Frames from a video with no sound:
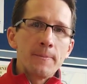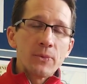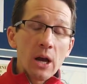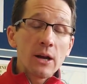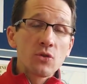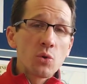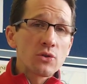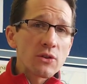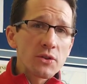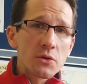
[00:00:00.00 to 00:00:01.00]
God's word's
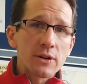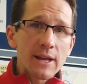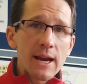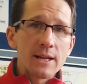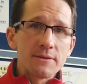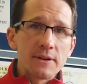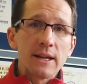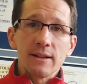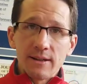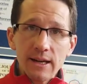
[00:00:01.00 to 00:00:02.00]
authoritative, and
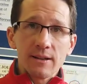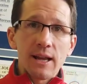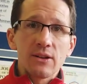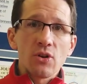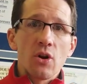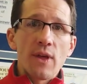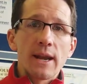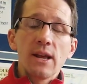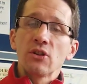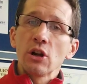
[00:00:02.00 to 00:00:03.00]
it dictates all that
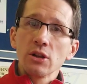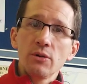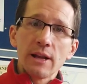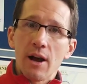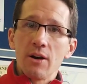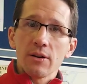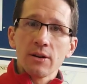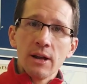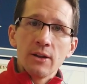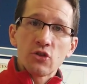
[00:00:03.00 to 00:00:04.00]
is, including our
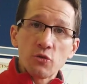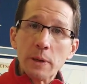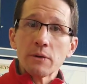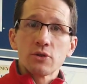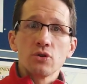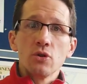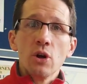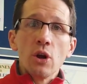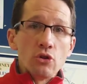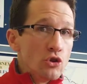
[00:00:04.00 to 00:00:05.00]
spiritual
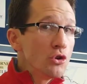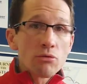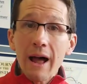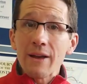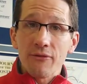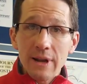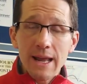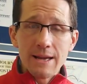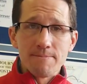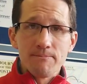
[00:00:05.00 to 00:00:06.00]
new life in
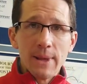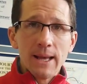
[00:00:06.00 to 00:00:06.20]
him.